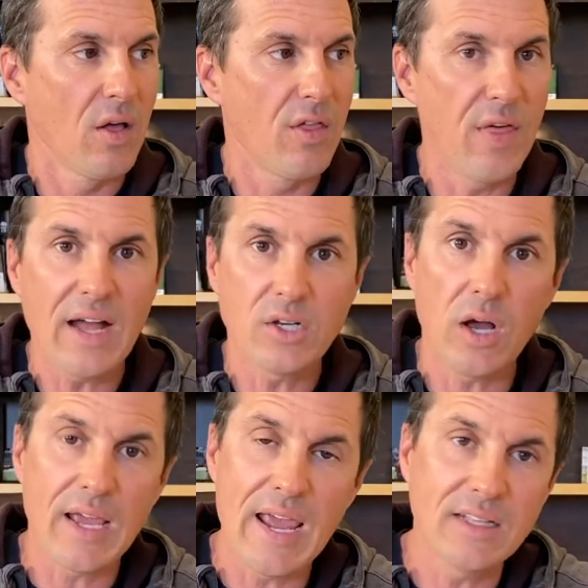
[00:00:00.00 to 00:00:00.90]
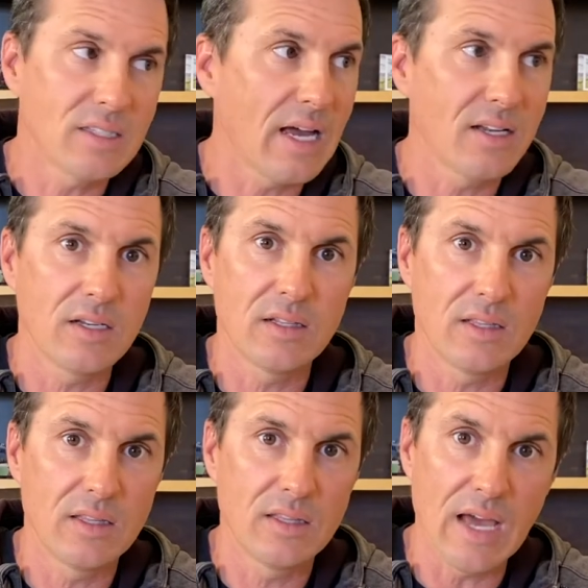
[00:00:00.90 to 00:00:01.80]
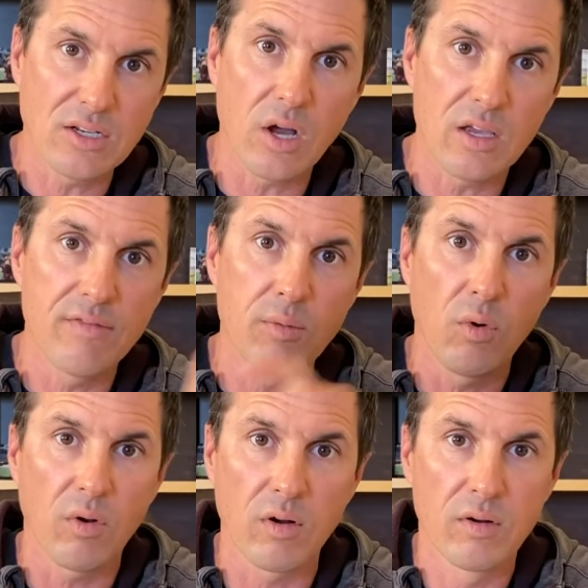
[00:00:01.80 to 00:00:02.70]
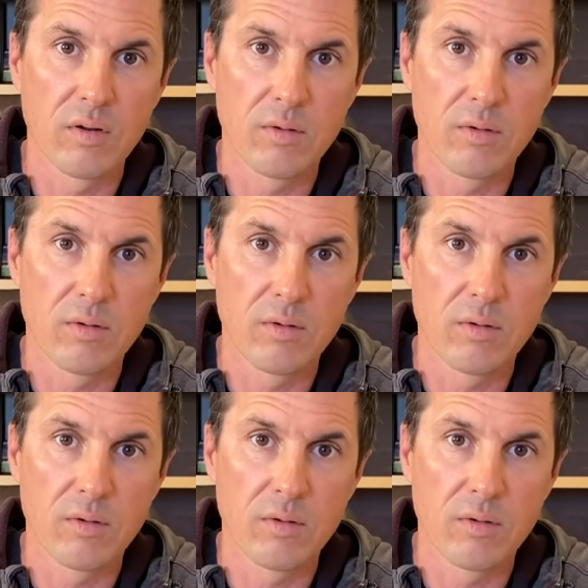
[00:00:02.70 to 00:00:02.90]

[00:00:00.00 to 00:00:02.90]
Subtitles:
that dog hates that dog even more.